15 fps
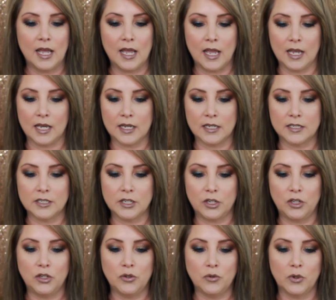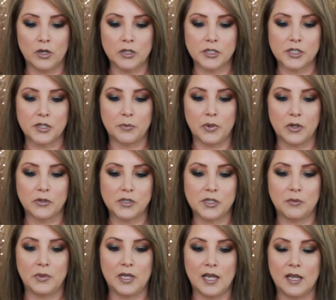and you are supposed
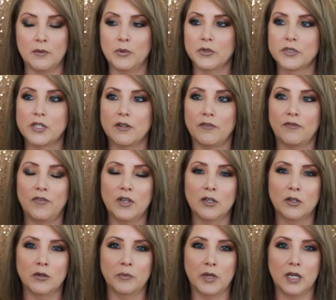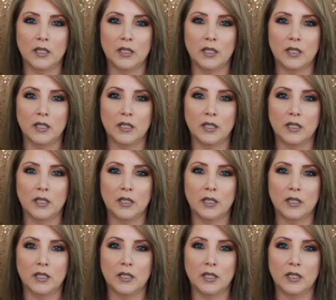to be able to film